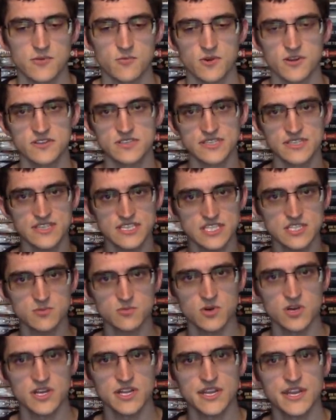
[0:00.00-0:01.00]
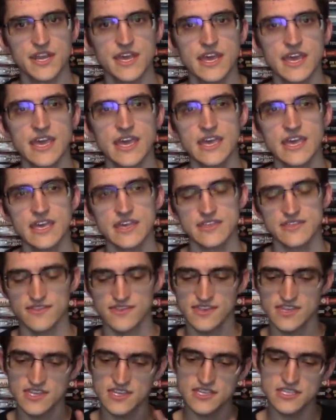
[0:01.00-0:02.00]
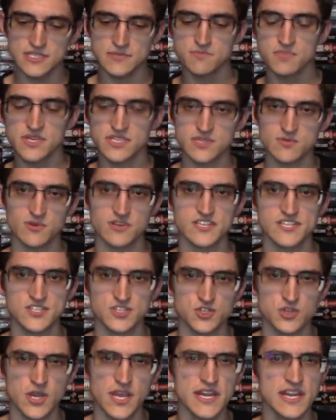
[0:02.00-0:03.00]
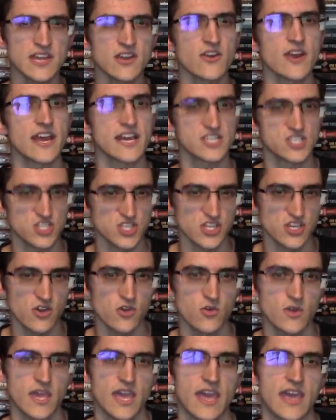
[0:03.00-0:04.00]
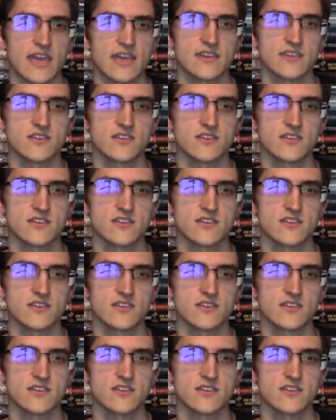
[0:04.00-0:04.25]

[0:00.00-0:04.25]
Whereas in this one, these bits where he's training are actually okay.